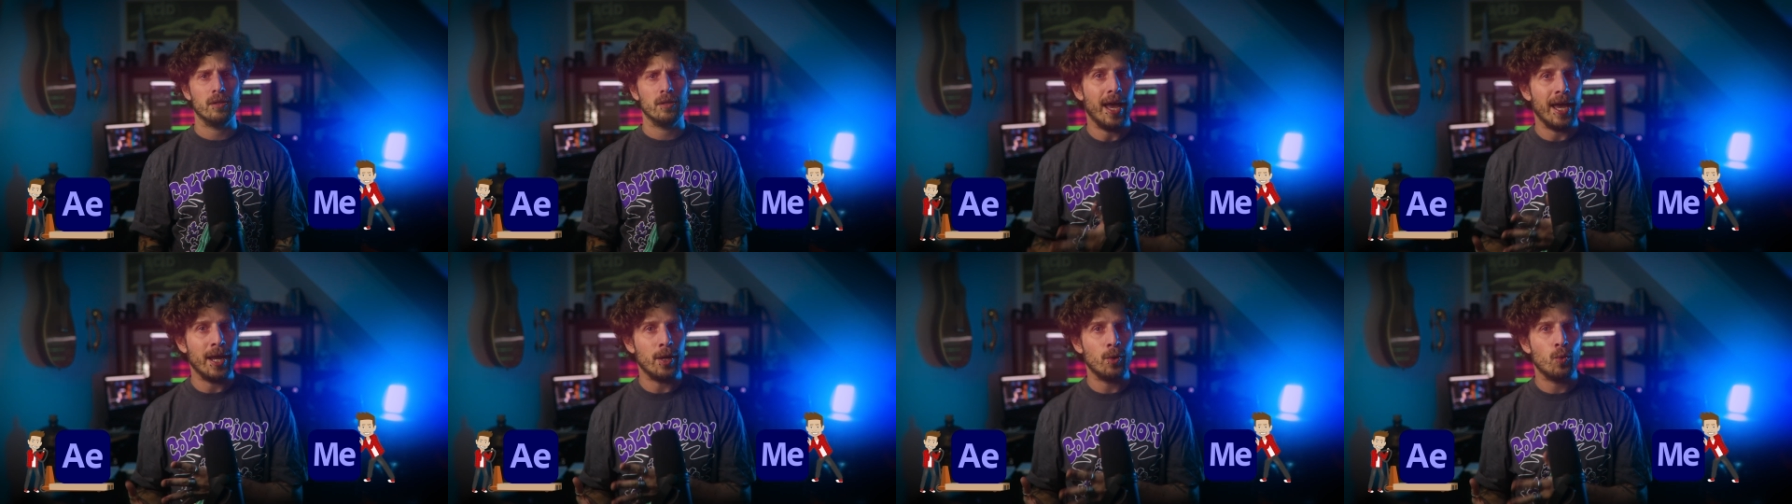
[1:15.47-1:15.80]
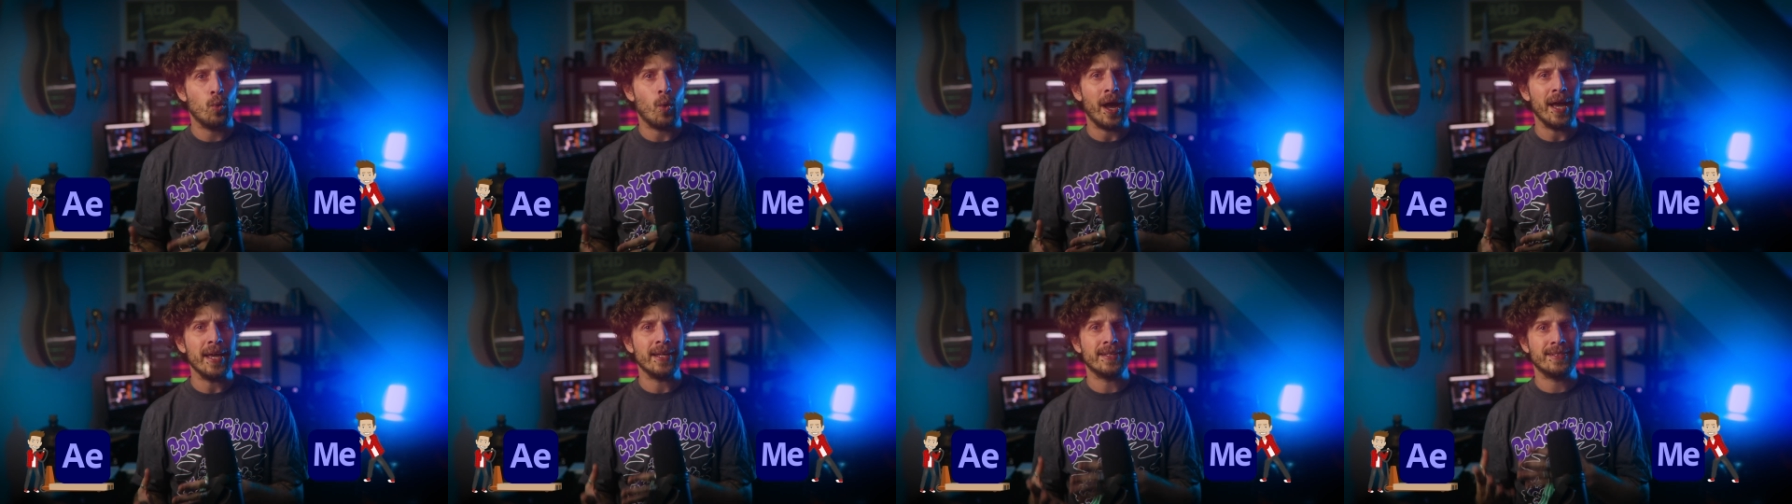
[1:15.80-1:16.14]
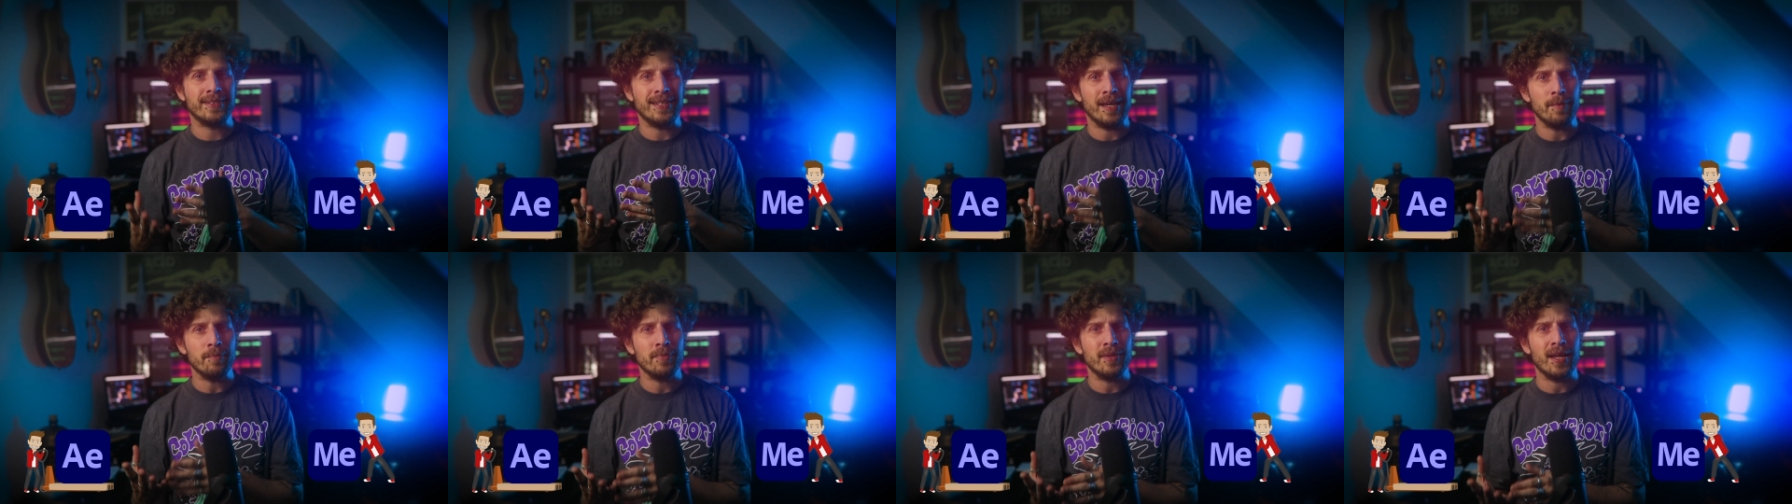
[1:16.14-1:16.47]
and why it
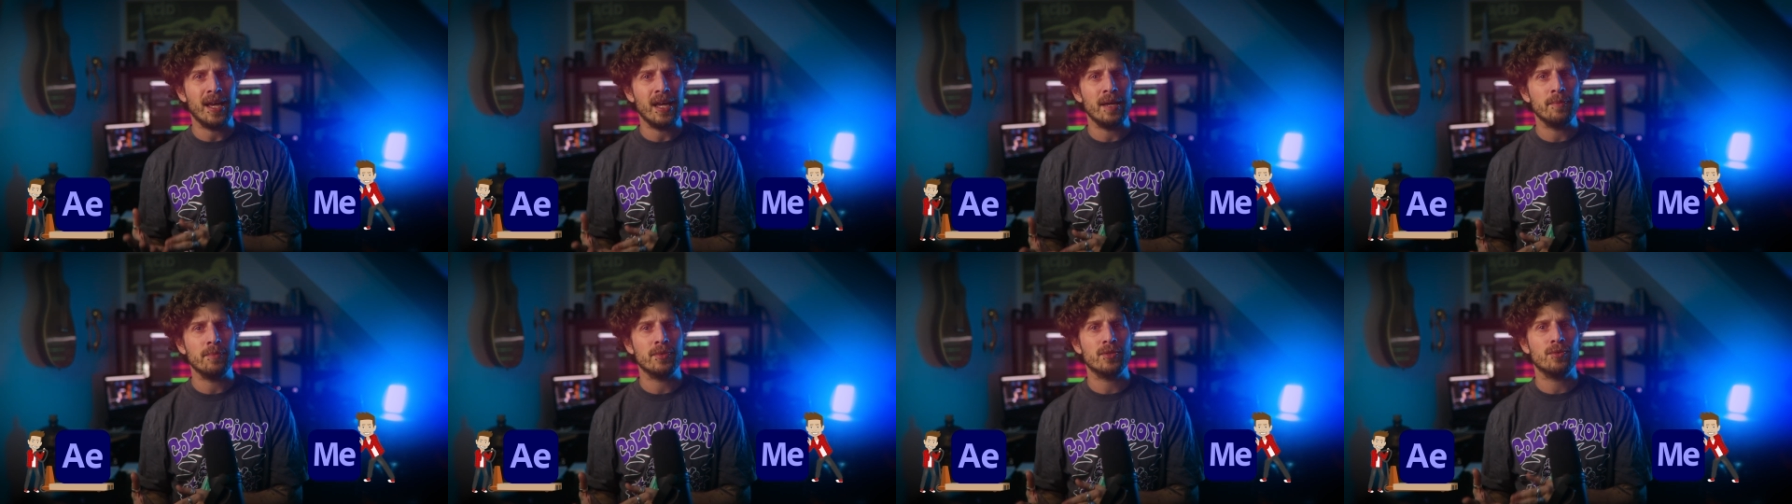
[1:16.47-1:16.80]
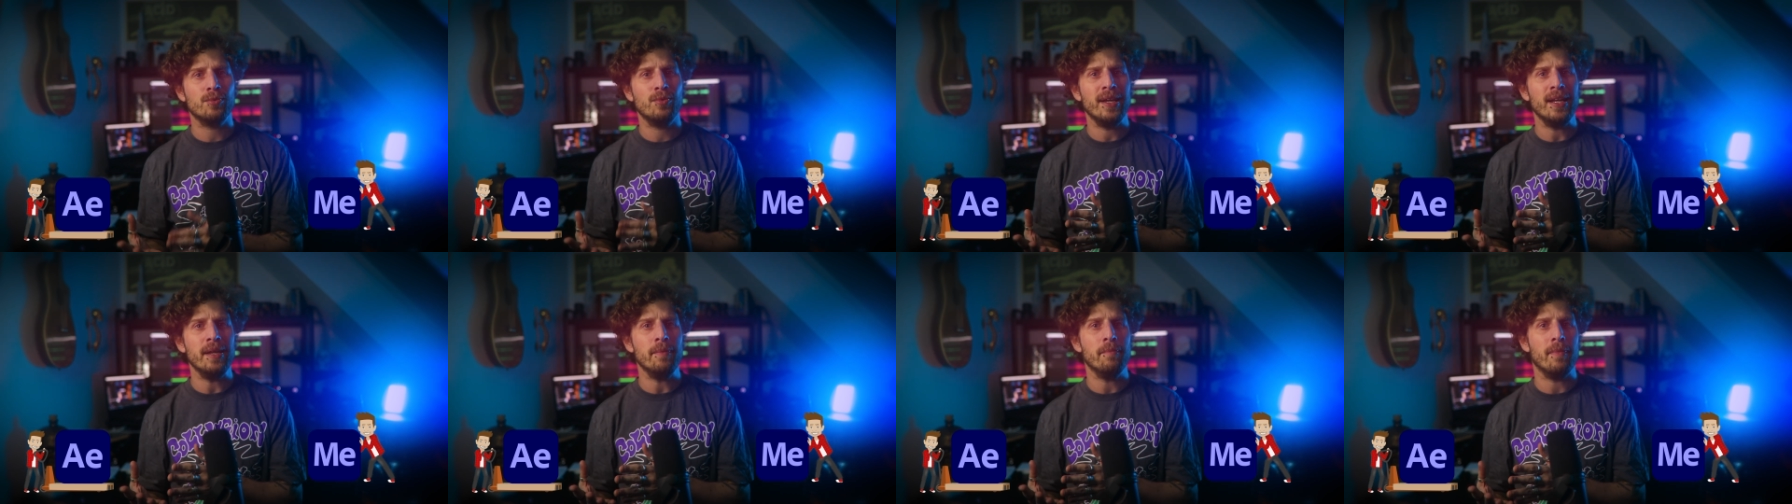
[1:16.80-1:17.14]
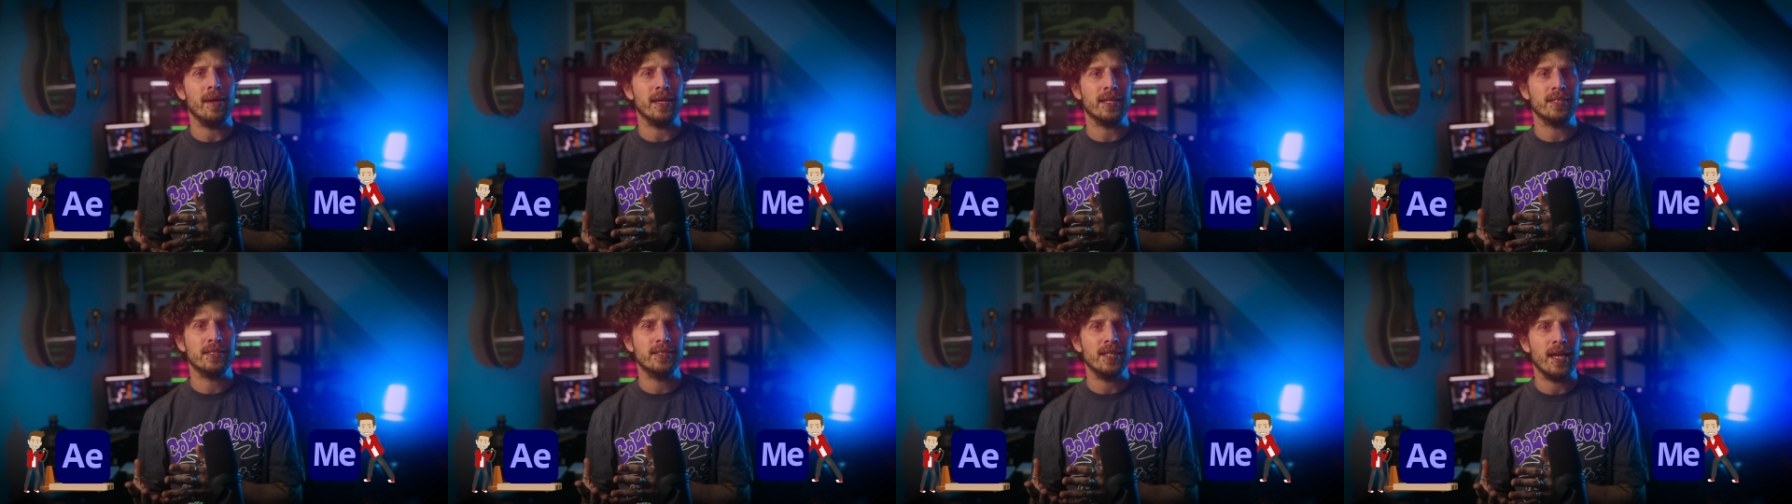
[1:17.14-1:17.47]
sometimes really
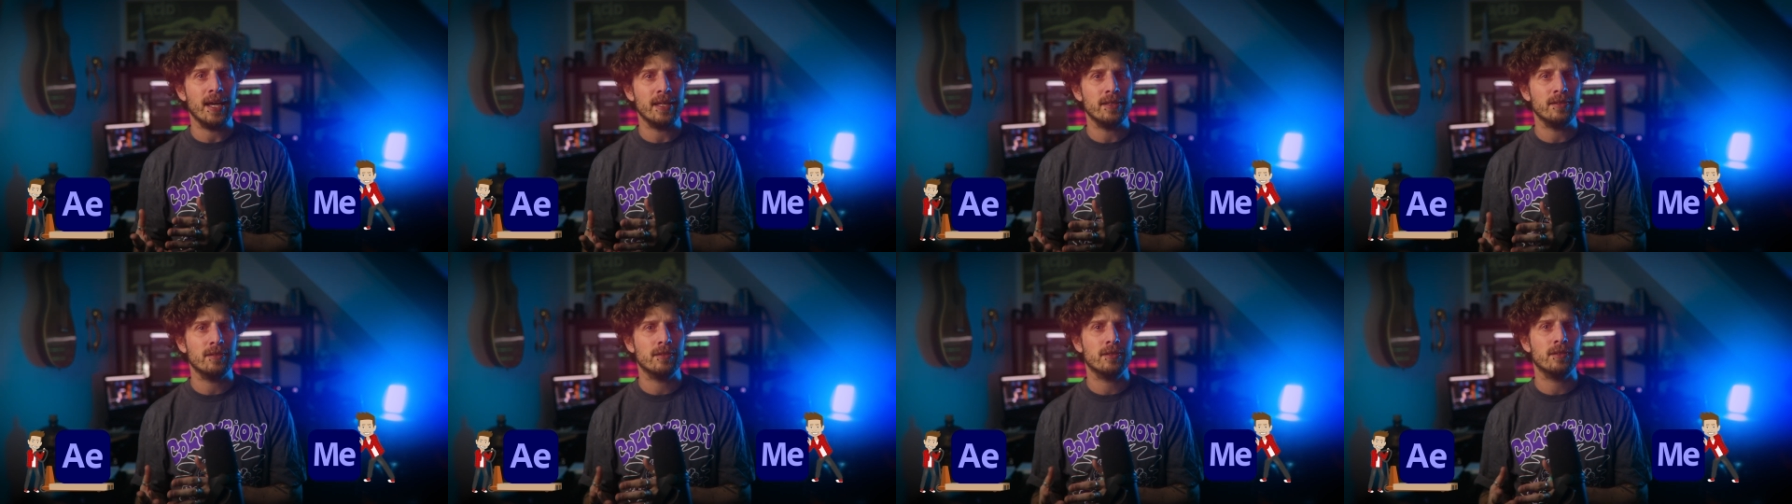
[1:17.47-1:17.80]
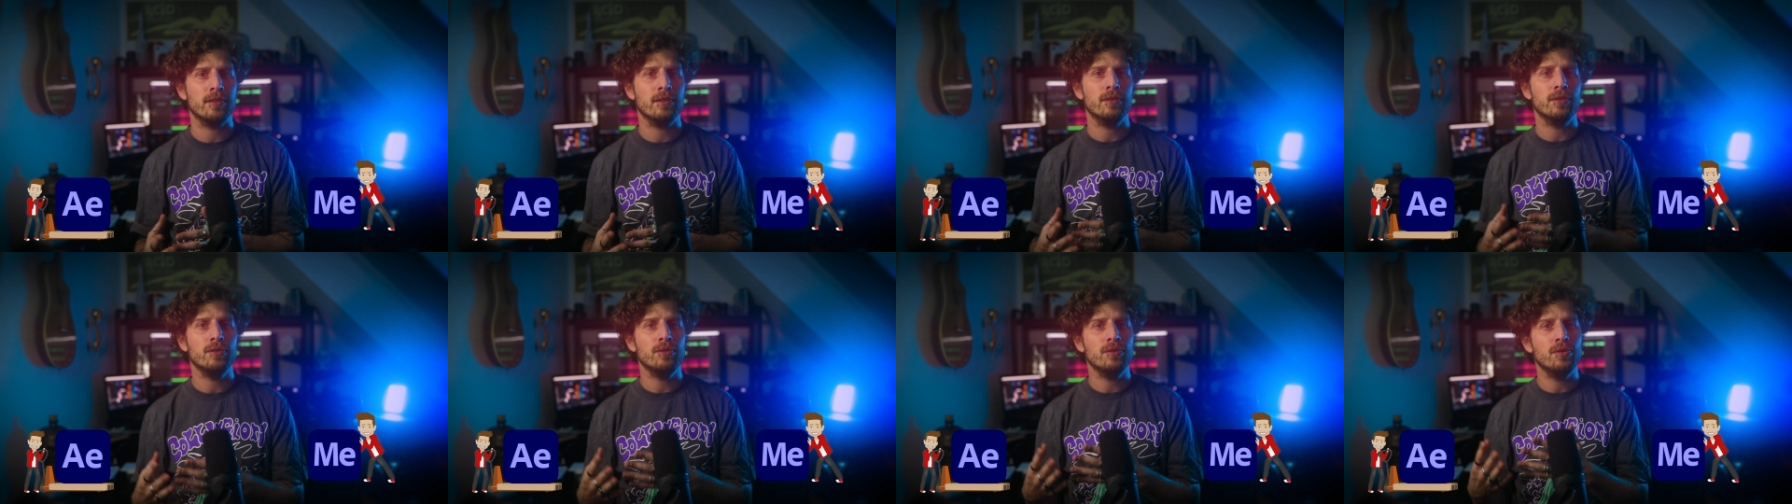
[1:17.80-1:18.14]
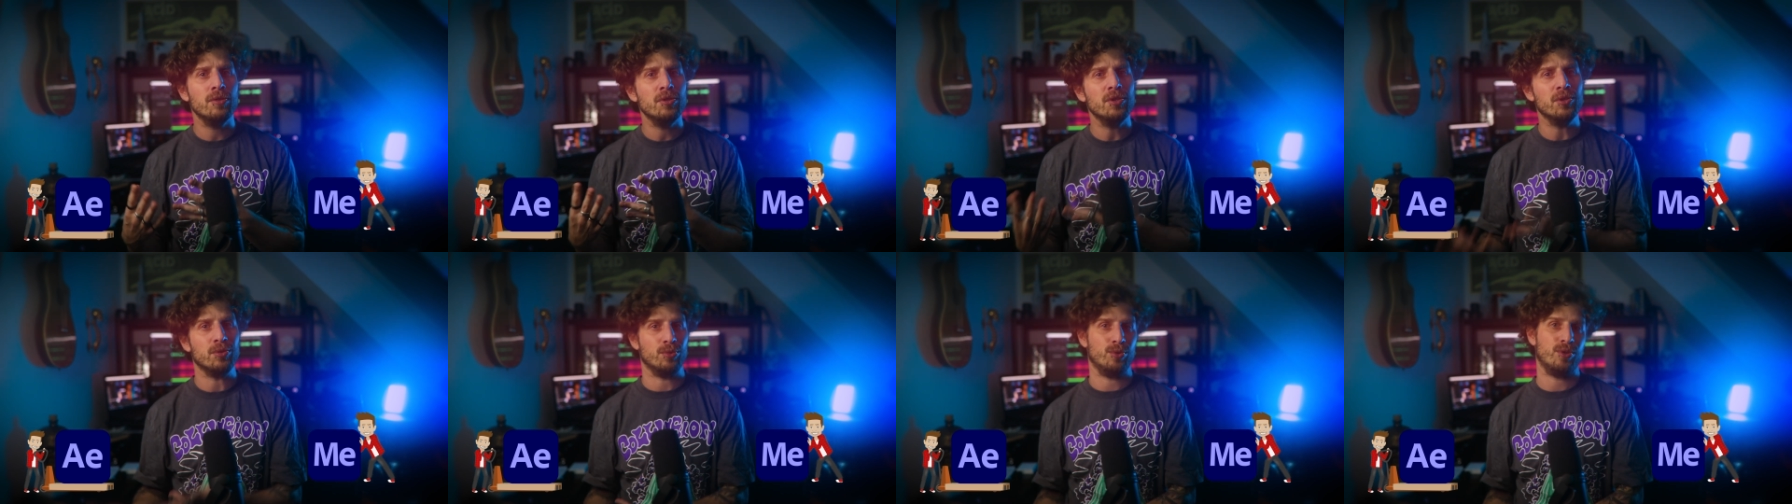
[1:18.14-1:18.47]
makes sense
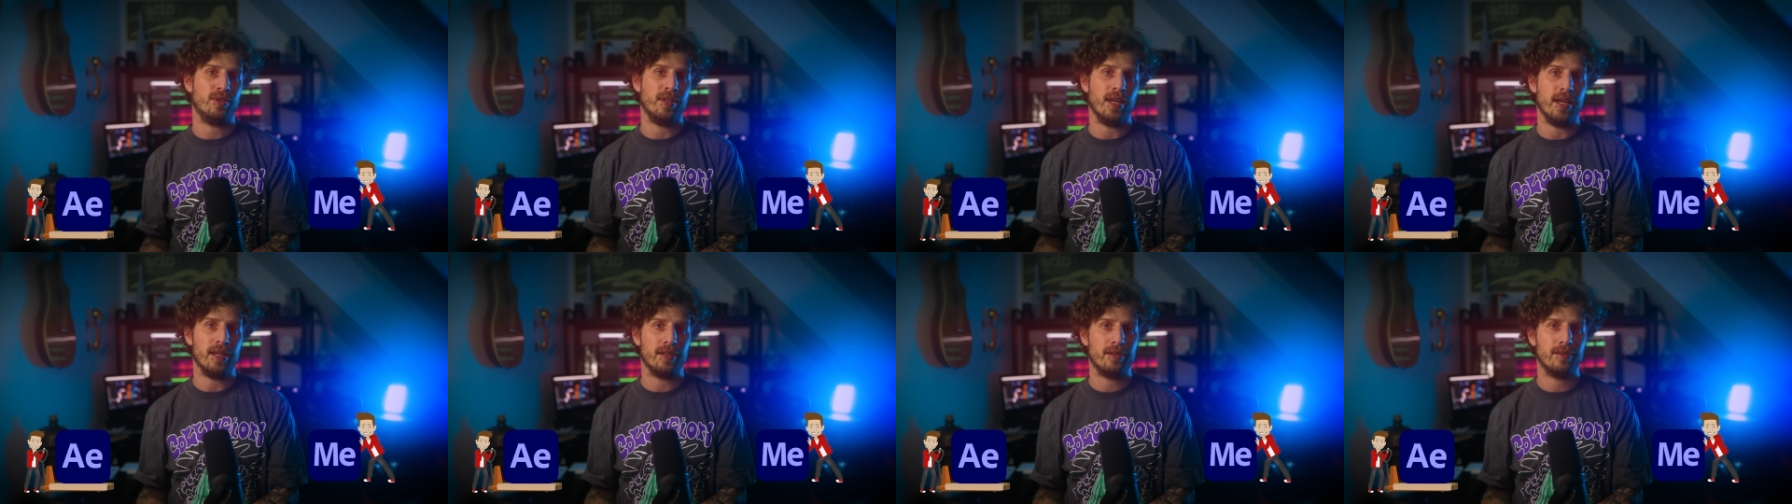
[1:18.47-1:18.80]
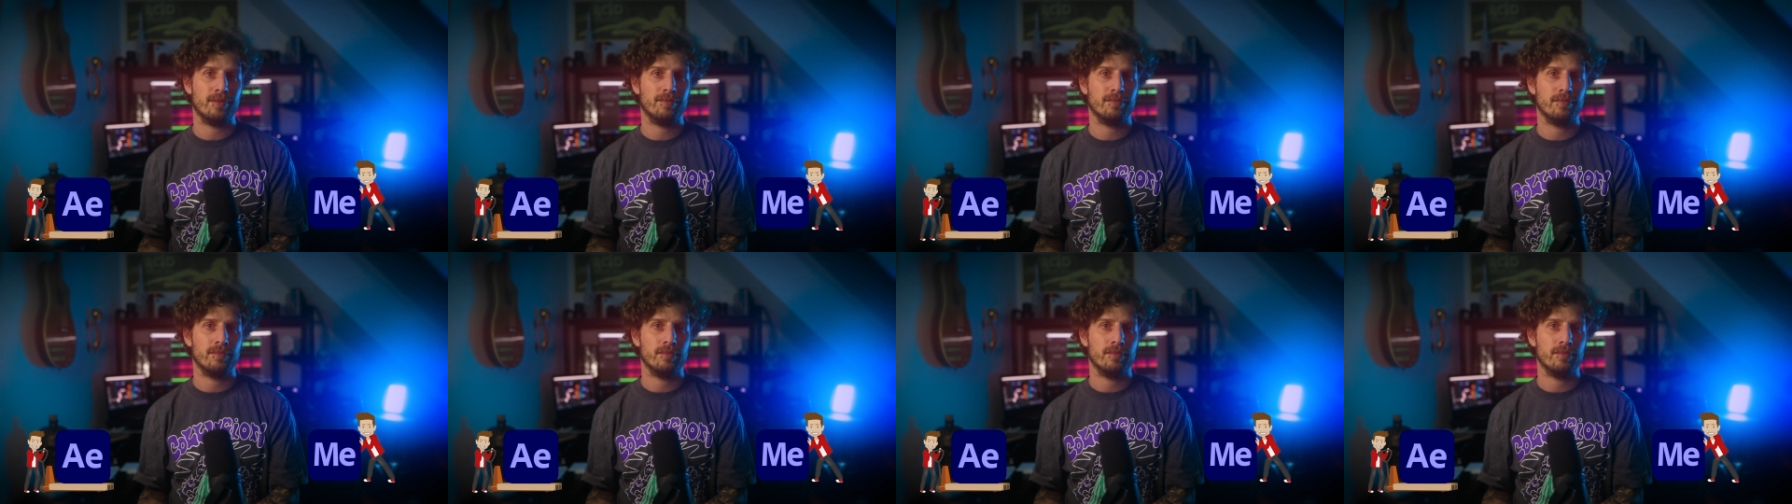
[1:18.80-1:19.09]
to use that.